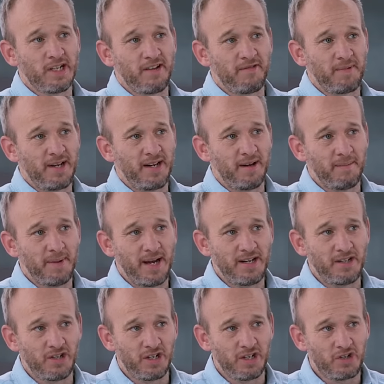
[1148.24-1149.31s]
have been a
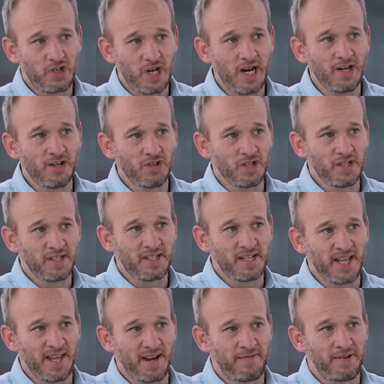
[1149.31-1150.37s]
major challenge in
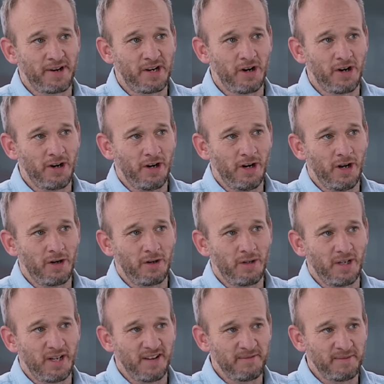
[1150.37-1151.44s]
South Africa on a
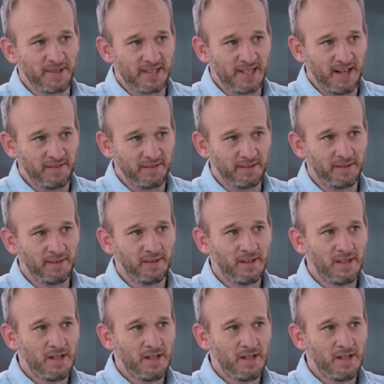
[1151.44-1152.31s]
local government level.